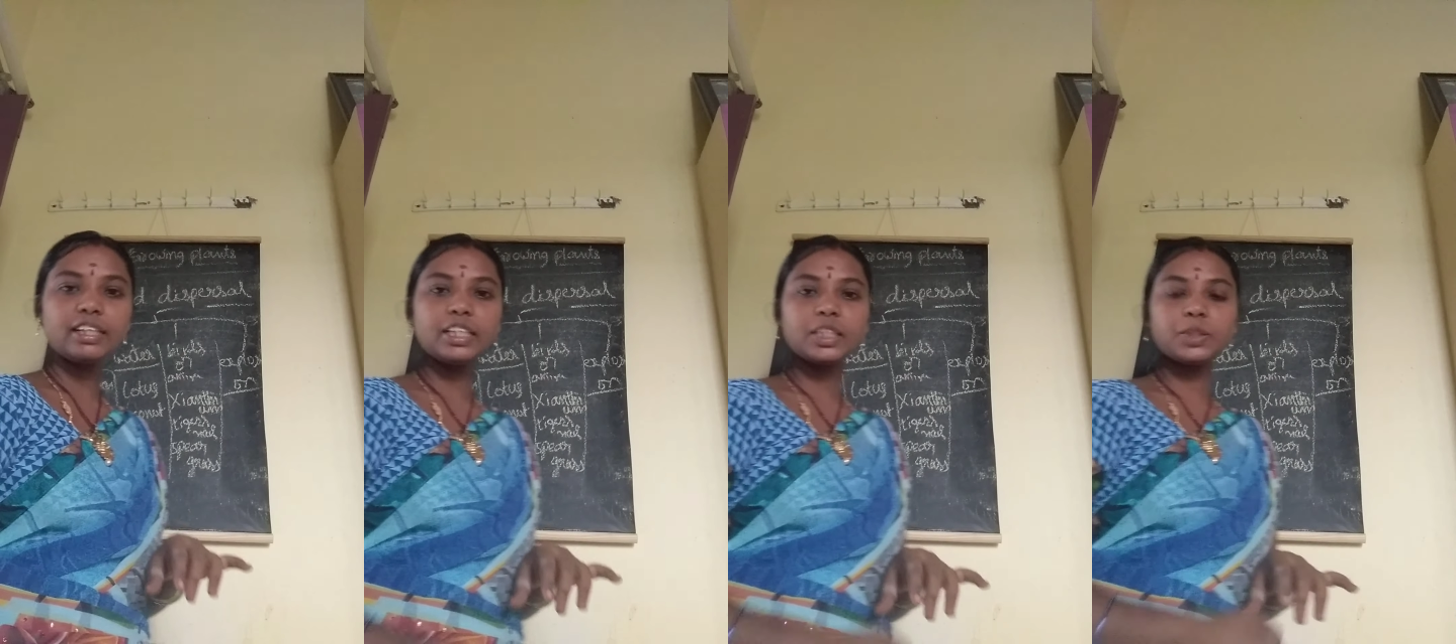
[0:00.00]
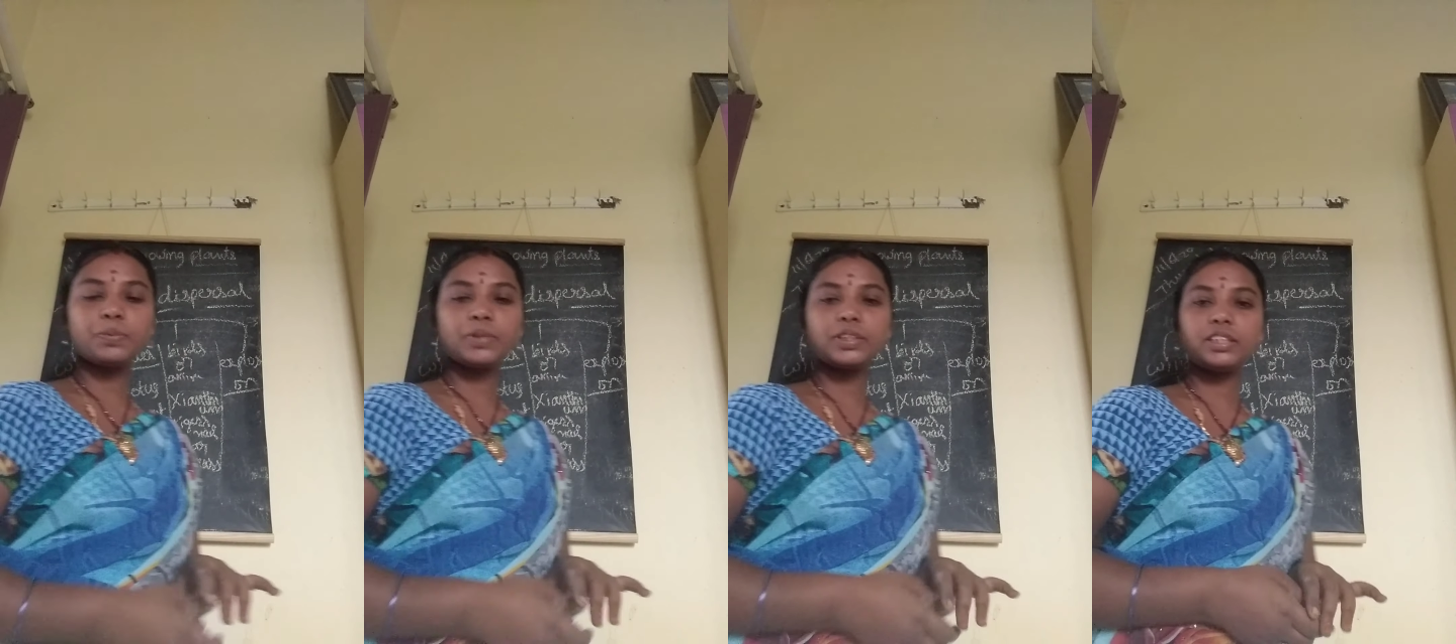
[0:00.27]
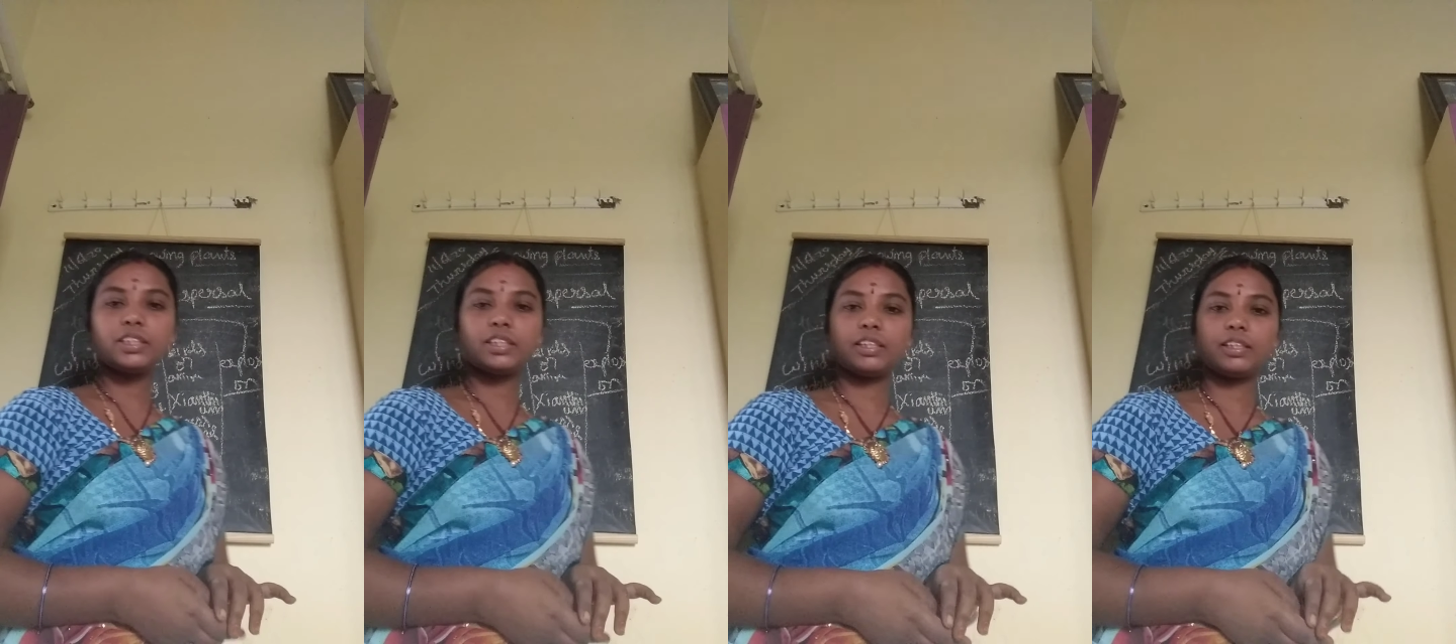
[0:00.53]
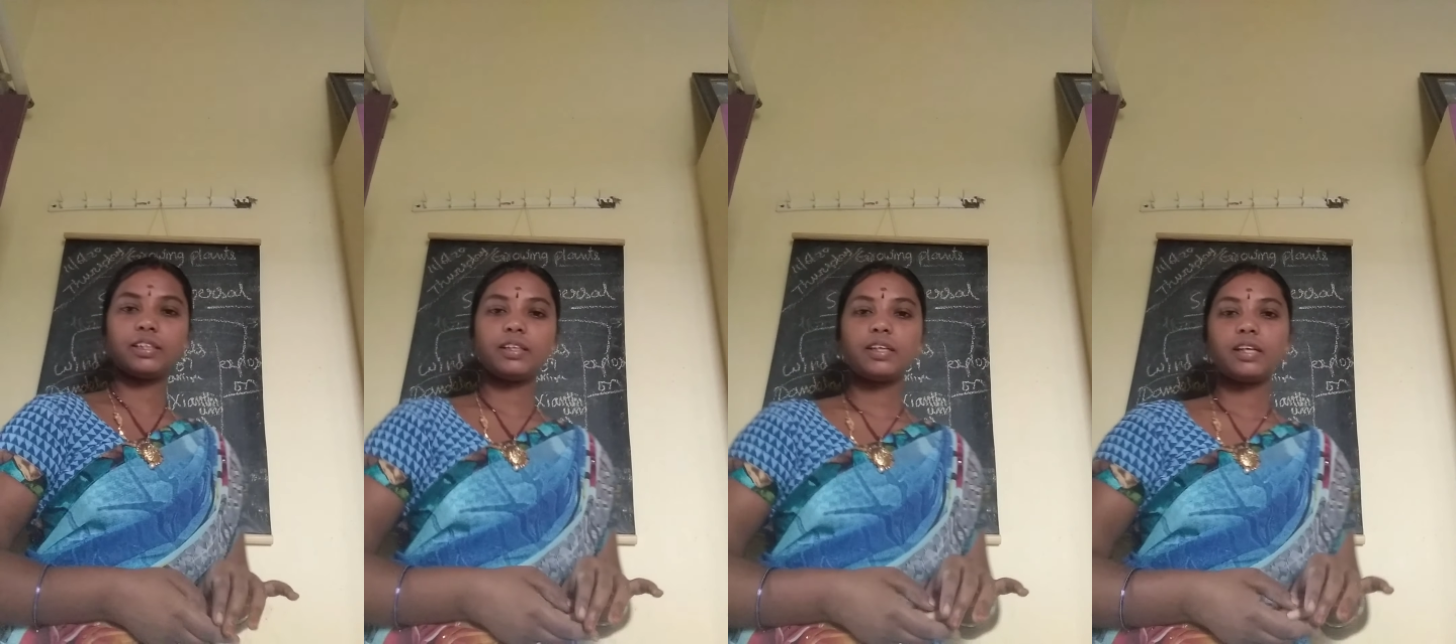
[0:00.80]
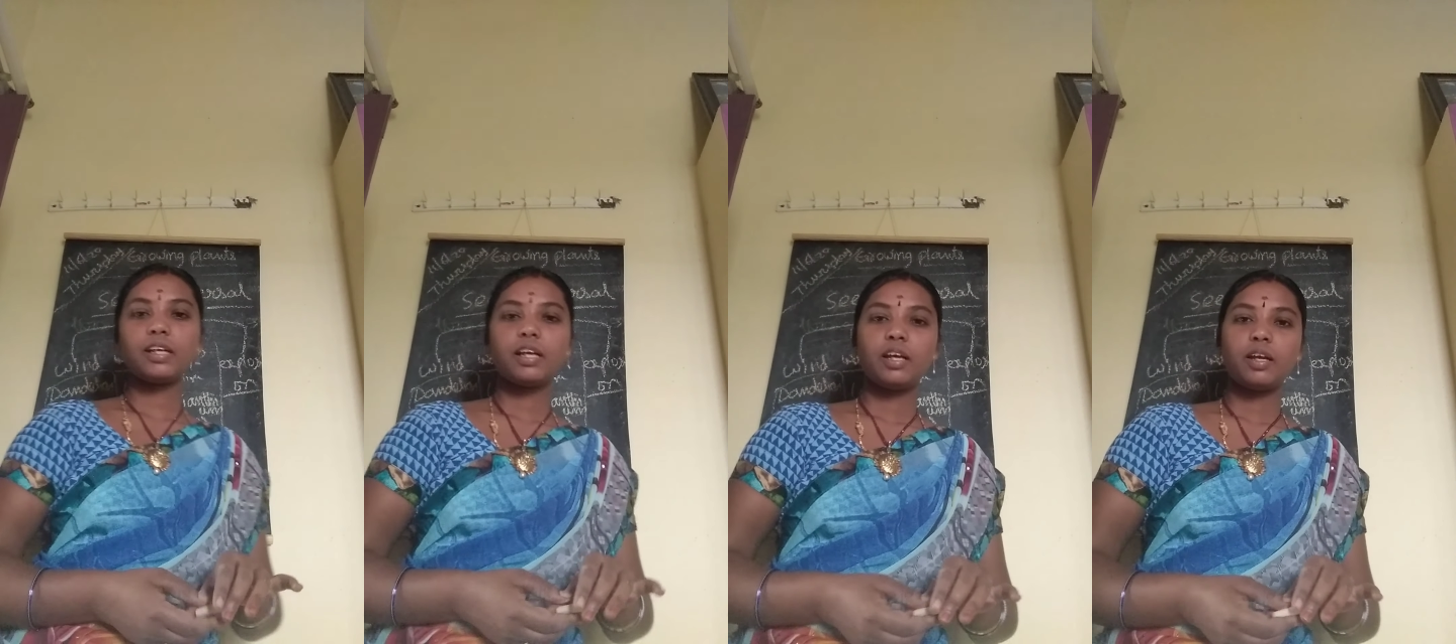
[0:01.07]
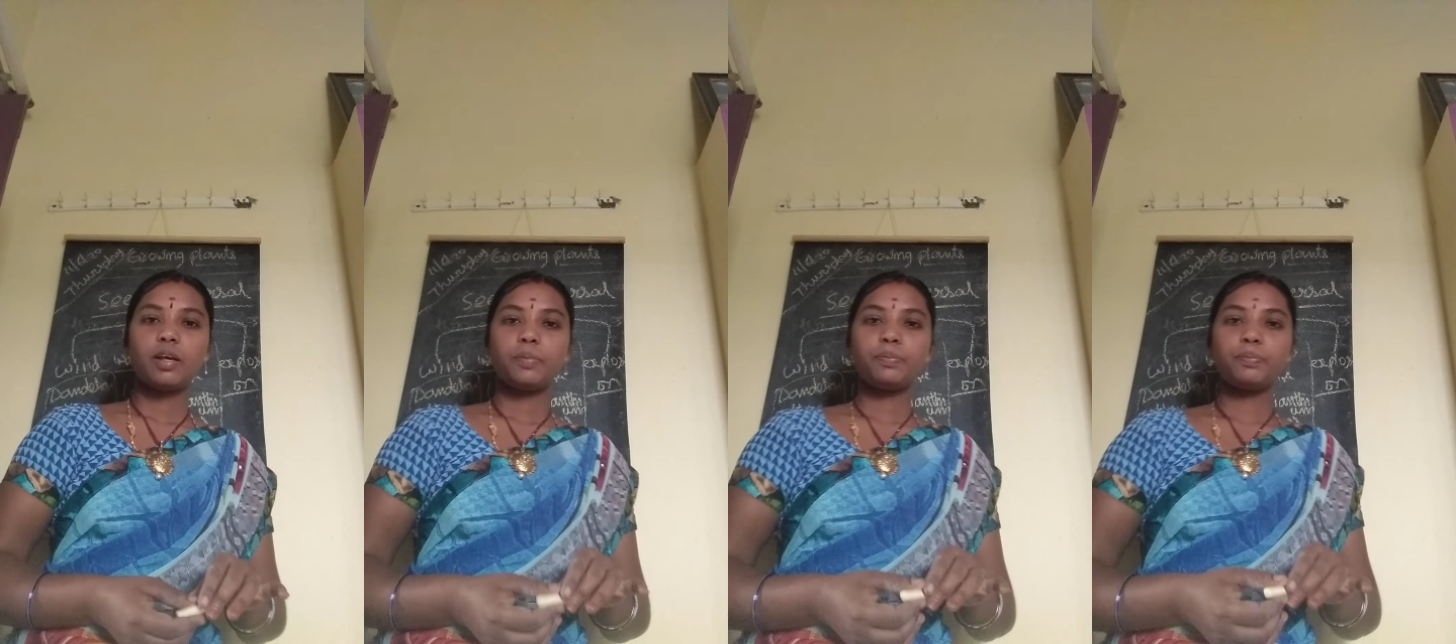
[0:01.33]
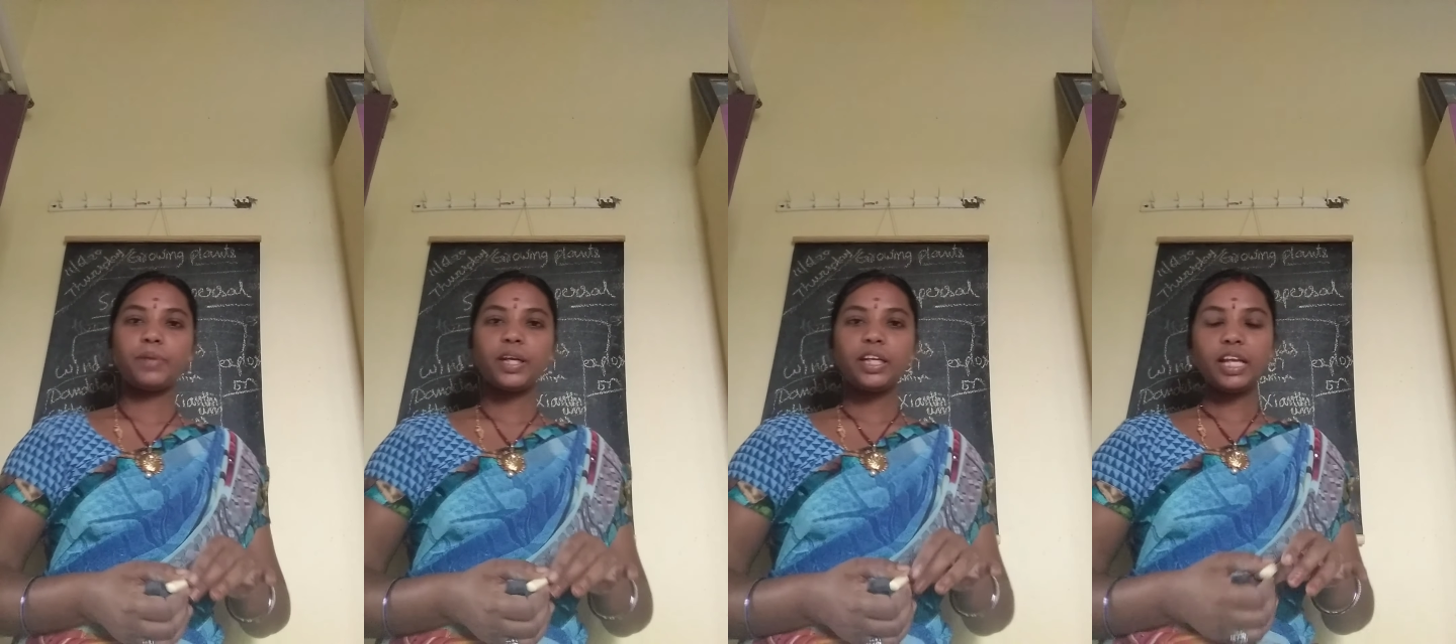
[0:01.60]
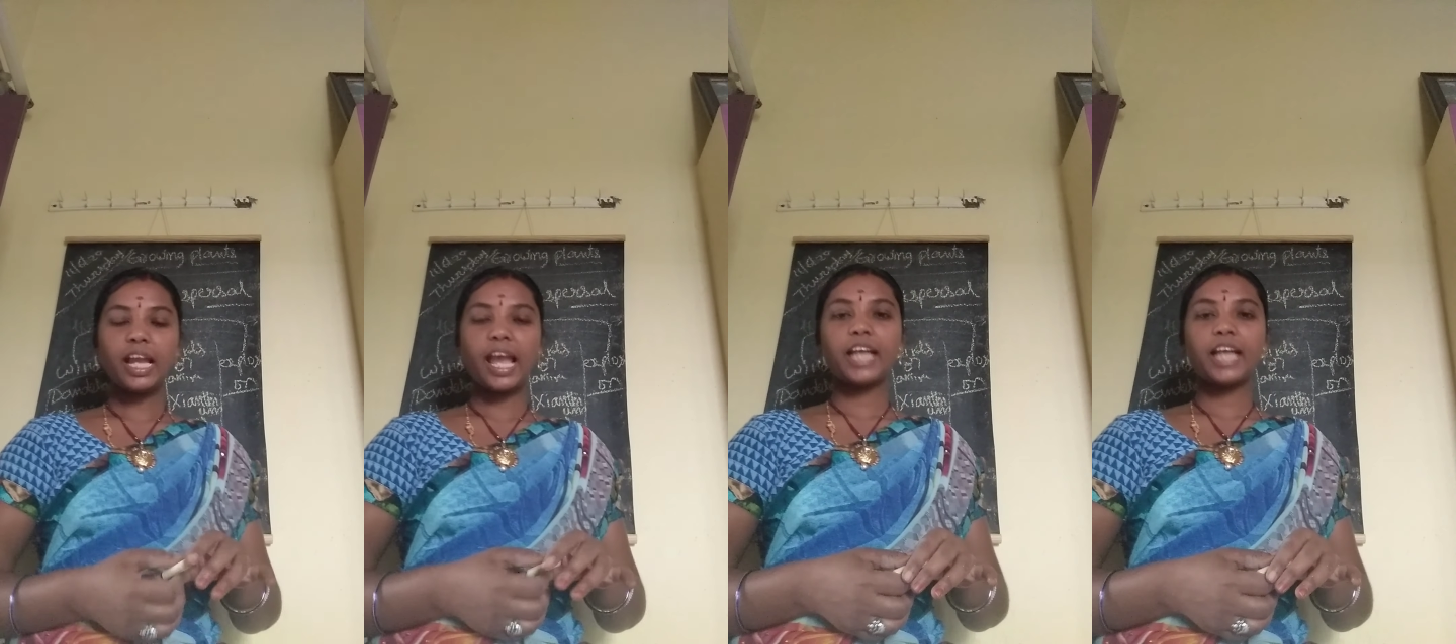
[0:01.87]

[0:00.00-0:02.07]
dispersed by